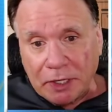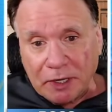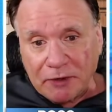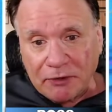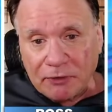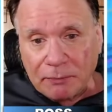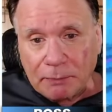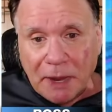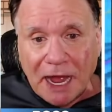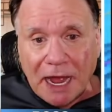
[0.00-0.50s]
in
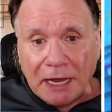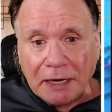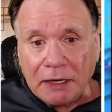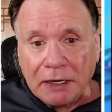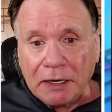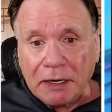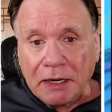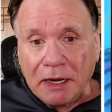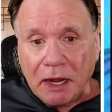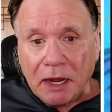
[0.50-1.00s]
this spot.
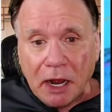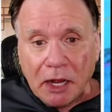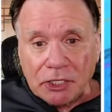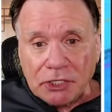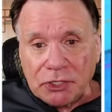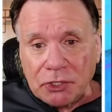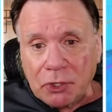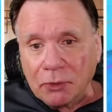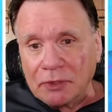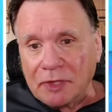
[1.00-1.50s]
Uh,
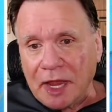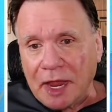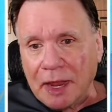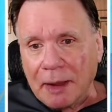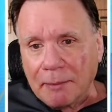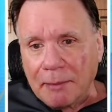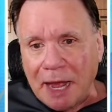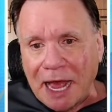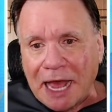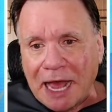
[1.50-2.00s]

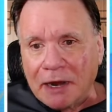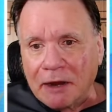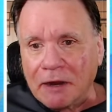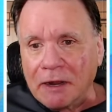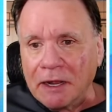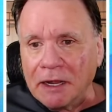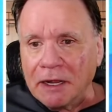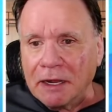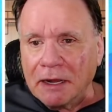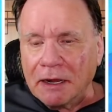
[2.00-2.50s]
Imanaga,